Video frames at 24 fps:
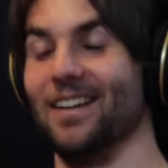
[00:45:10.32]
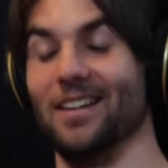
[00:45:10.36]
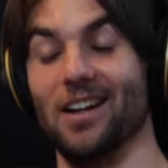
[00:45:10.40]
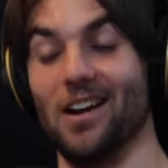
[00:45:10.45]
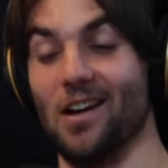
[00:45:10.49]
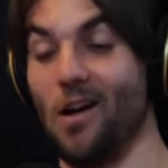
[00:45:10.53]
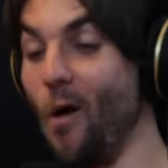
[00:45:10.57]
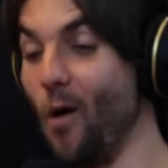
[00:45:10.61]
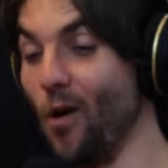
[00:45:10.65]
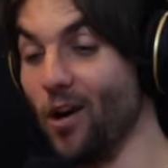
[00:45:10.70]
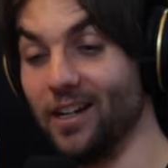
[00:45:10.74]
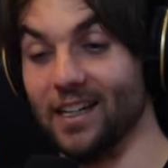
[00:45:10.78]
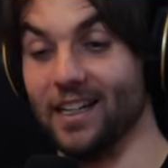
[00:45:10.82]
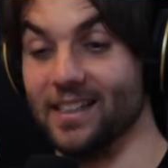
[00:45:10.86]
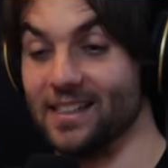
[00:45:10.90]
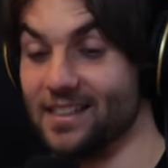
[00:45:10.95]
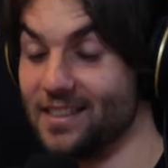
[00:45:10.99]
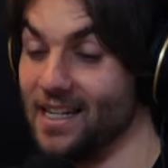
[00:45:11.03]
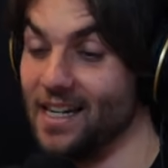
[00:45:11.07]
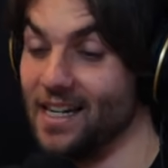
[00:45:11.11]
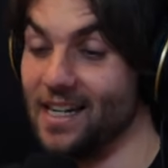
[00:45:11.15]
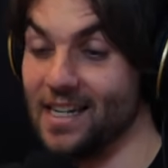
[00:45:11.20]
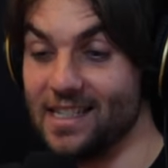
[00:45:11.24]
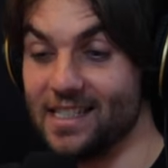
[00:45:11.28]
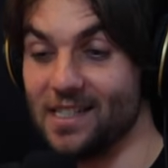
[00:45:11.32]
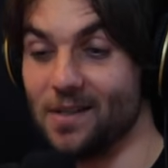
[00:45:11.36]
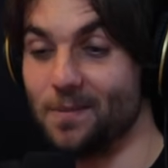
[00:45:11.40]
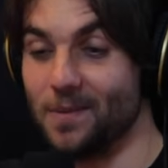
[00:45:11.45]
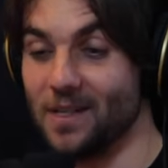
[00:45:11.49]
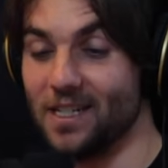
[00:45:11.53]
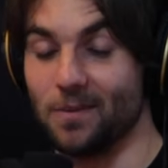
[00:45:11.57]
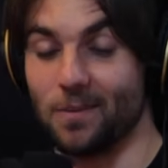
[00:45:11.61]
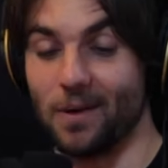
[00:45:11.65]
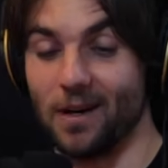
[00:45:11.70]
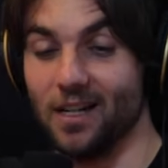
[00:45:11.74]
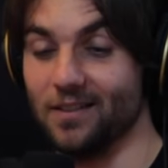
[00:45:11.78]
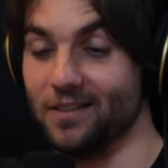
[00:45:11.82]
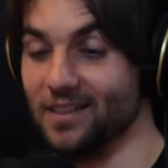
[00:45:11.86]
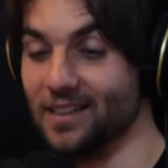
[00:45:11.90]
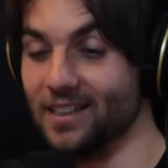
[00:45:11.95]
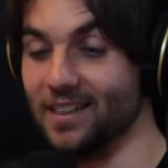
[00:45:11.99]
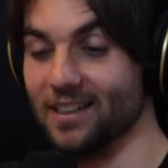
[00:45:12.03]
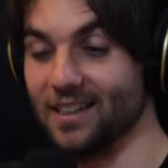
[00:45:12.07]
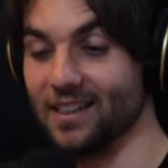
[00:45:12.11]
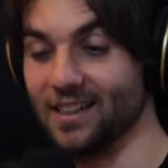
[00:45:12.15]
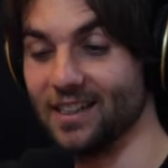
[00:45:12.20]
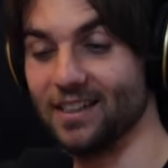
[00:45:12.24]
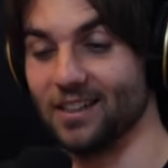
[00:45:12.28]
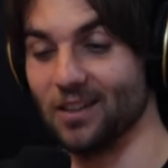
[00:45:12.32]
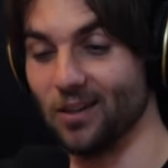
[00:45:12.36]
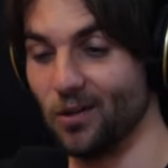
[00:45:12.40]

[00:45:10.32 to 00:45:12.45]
the audience is a big part of it. I think the